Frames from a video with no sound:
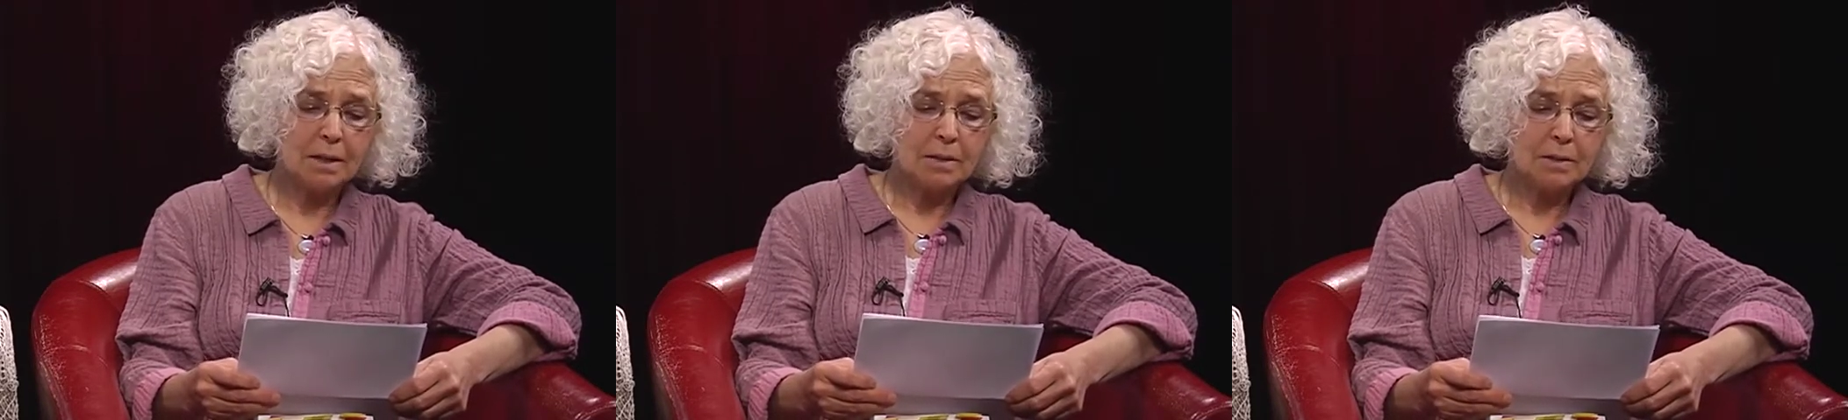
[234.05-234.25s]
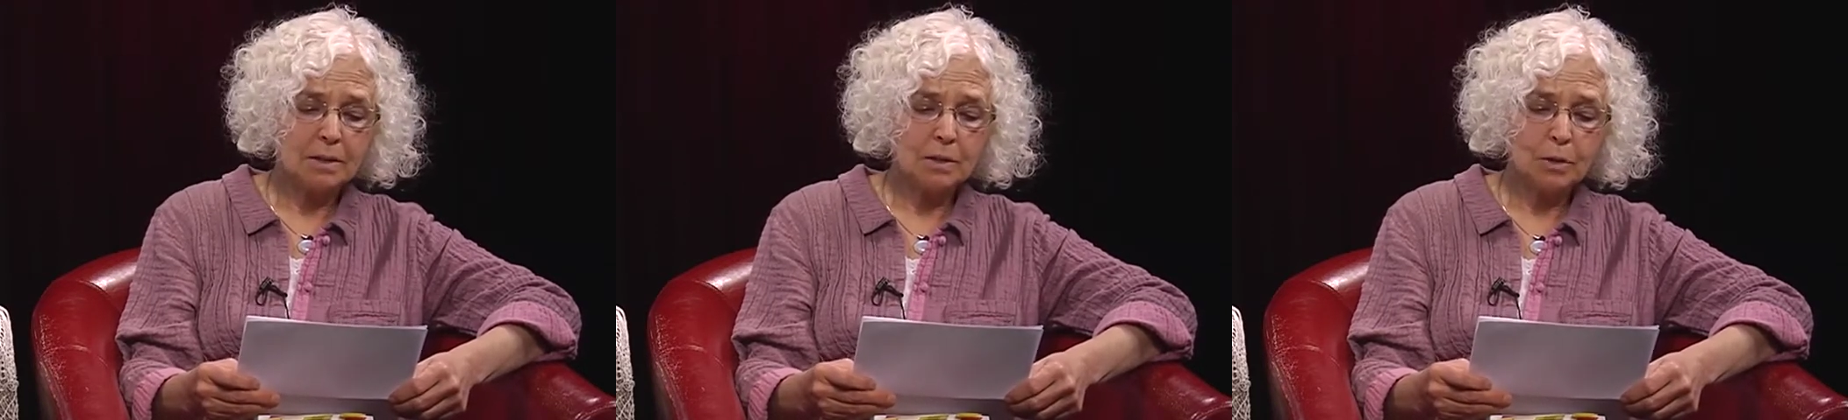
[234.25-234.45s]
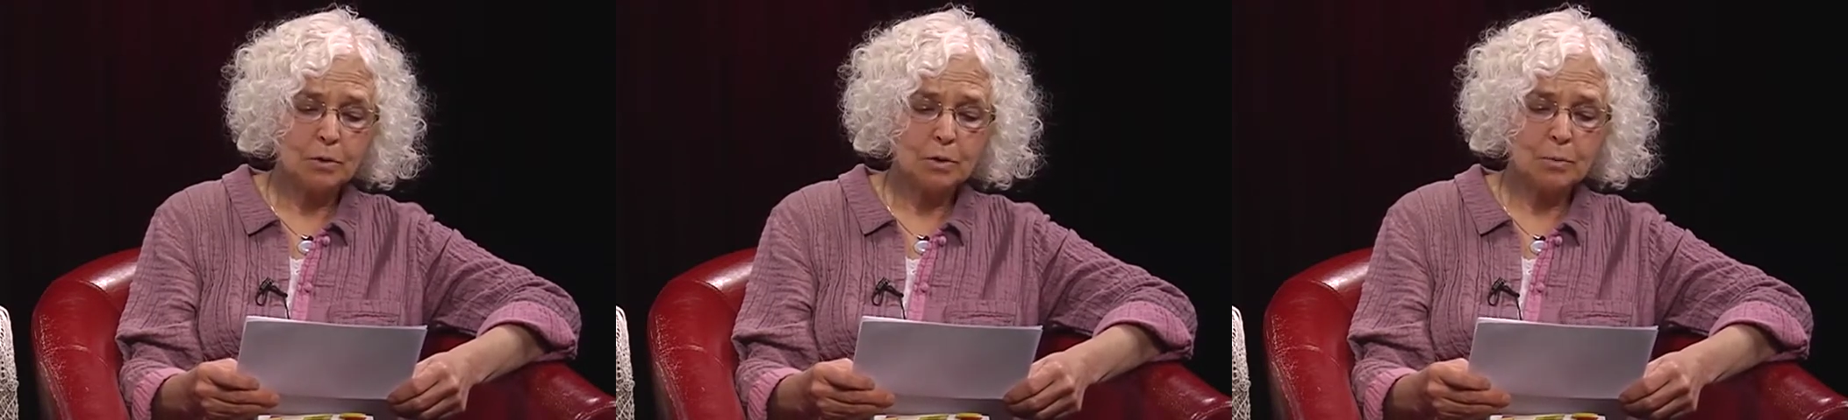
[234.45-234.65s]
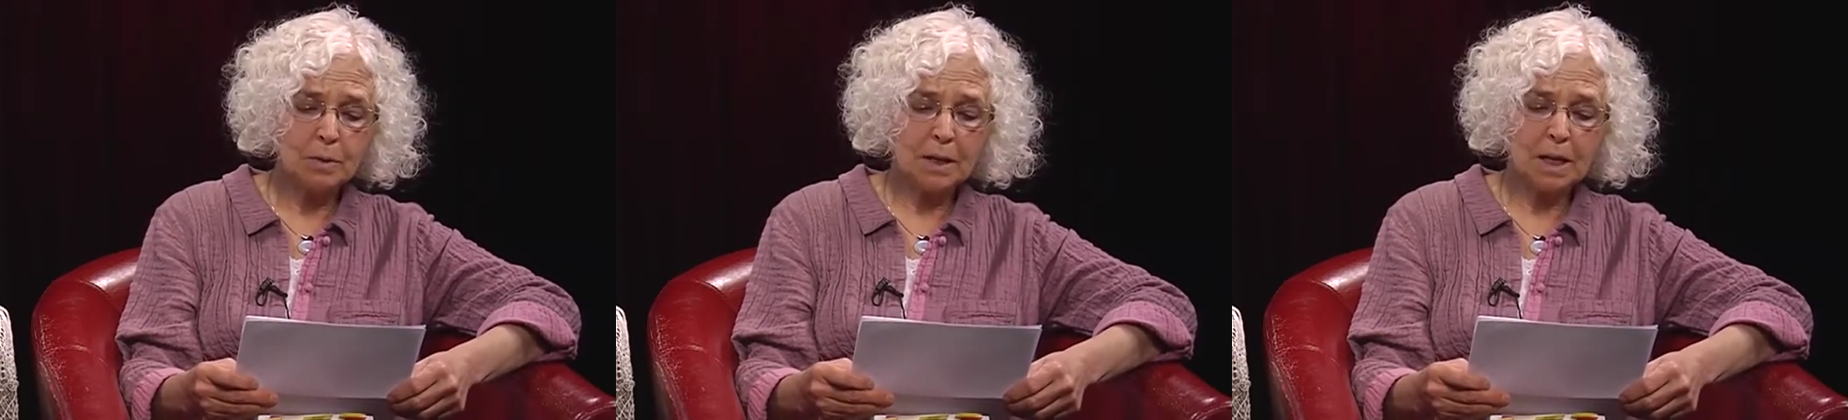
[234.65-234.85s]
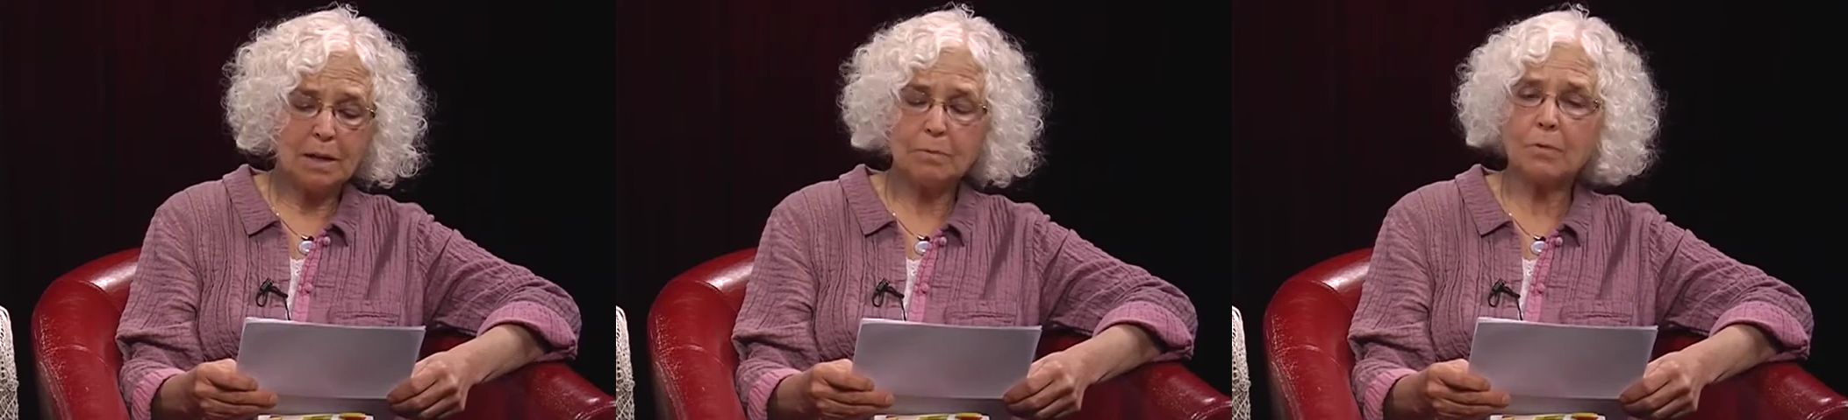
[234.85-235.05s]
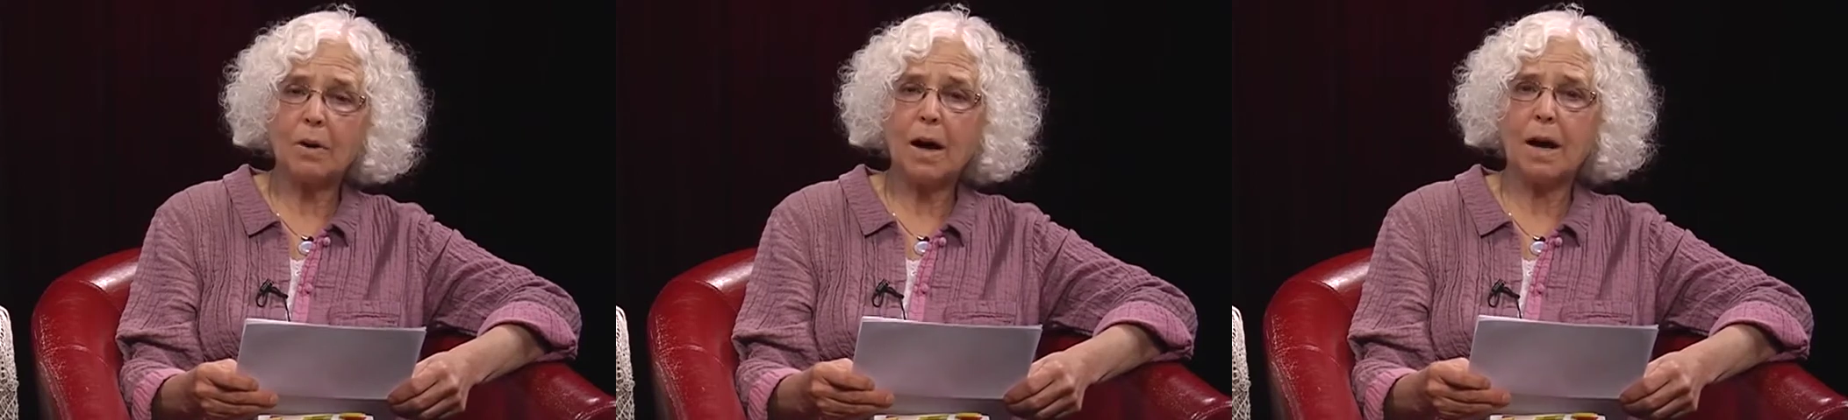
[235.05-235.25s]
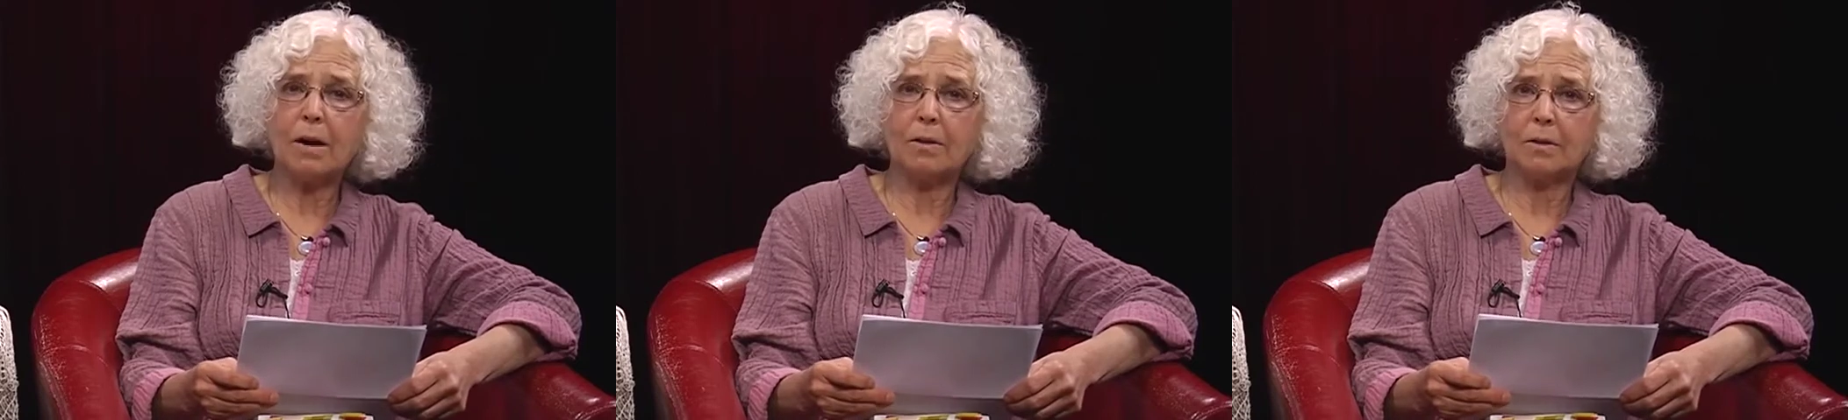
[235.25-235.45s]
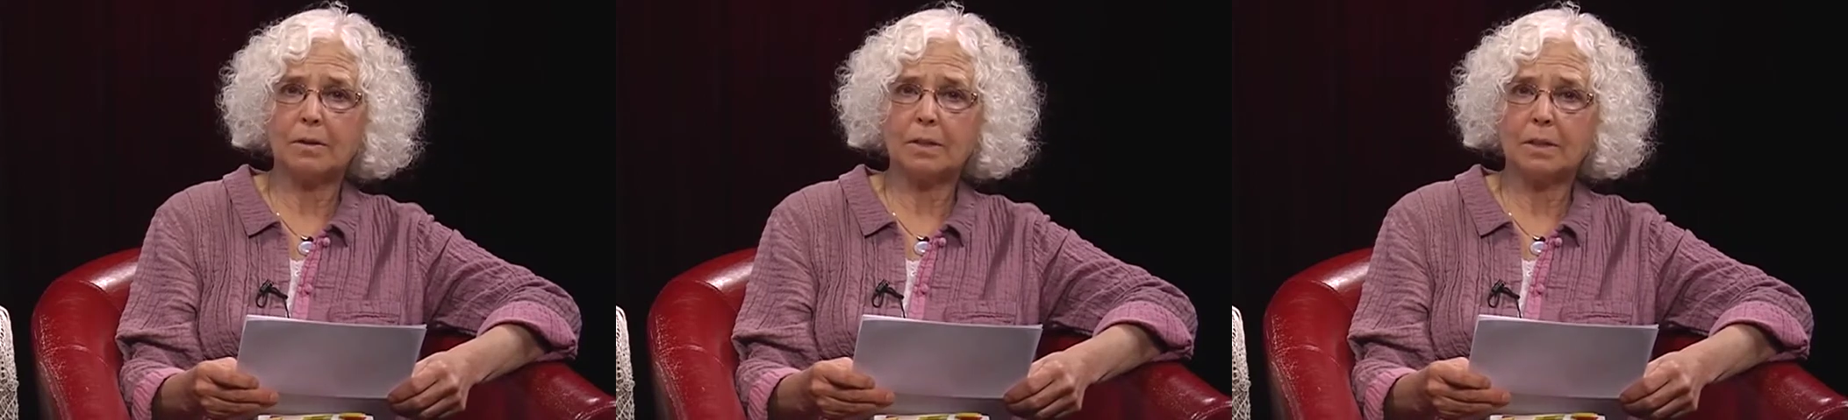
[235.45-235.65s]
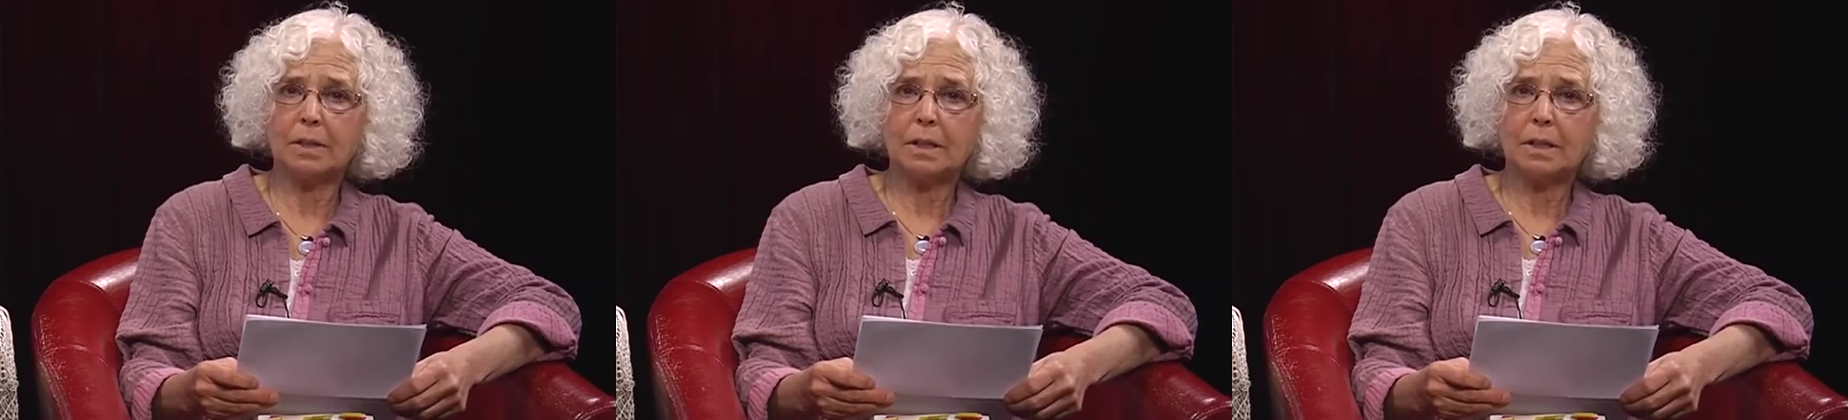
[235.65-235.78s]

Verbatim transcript: the notes became round,